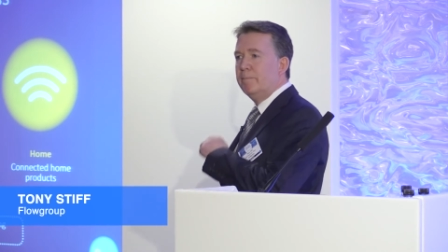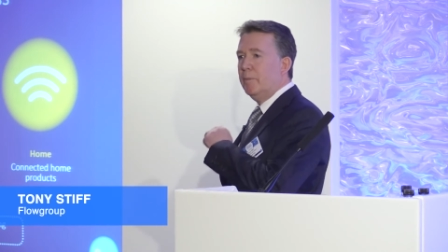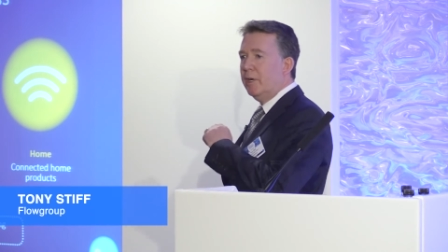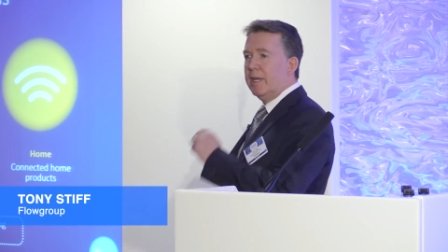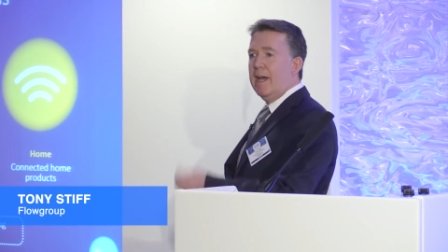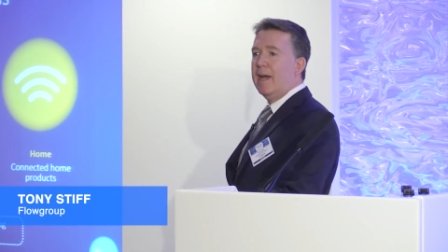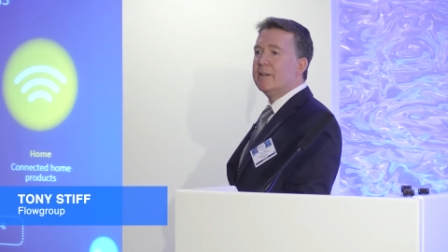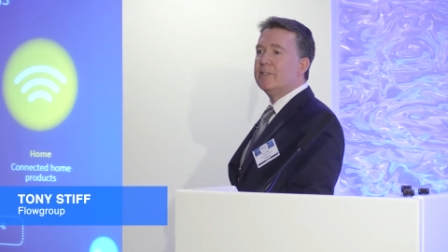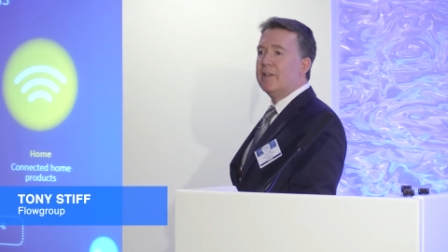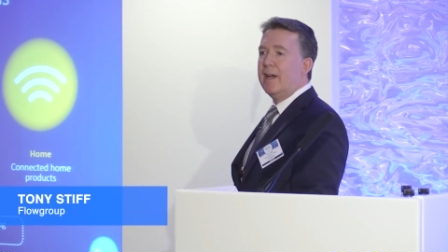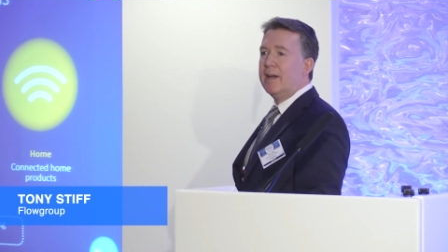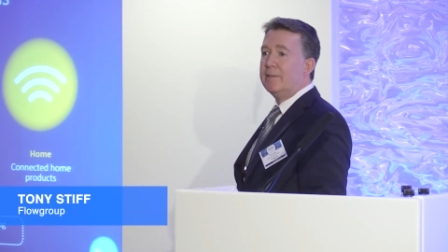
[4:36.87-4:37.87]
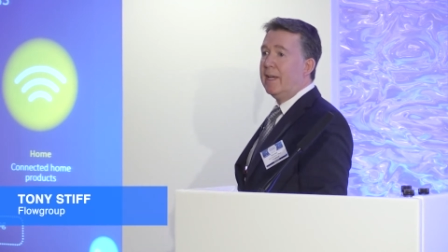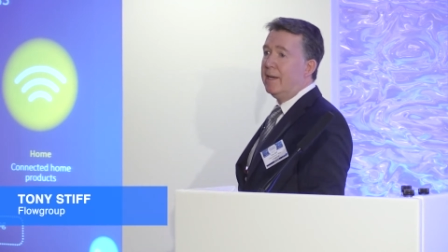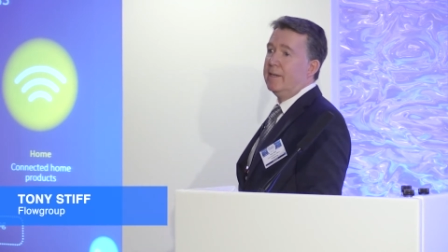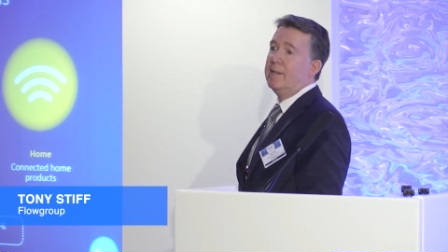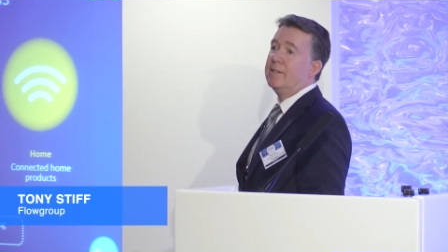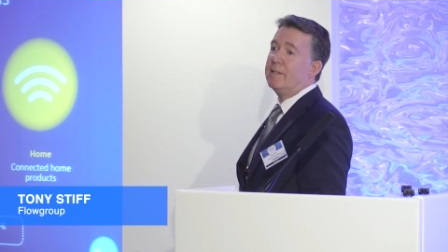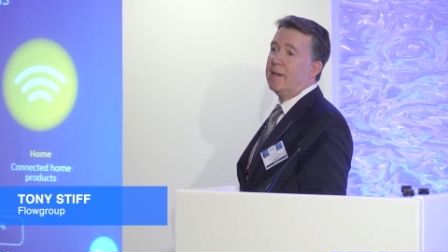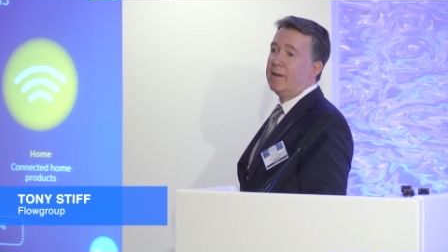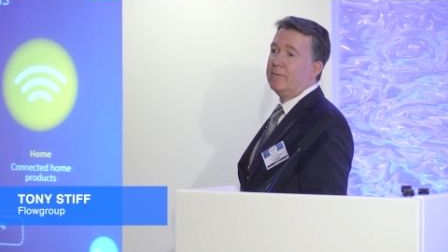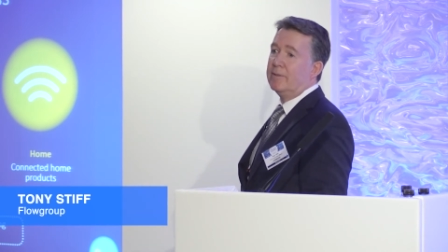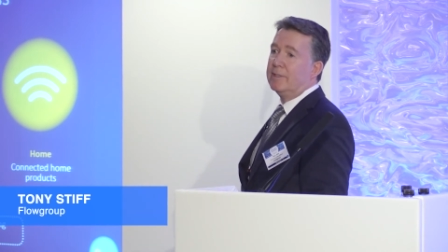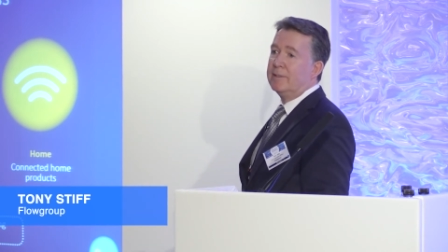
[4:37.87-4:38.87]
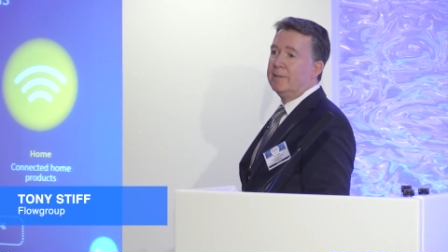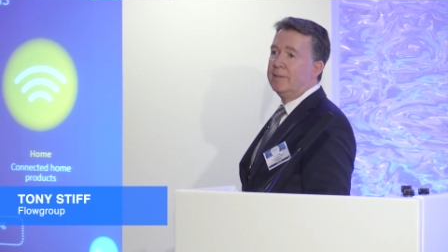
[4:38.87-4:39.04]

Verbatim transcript: put cash down, get a discount.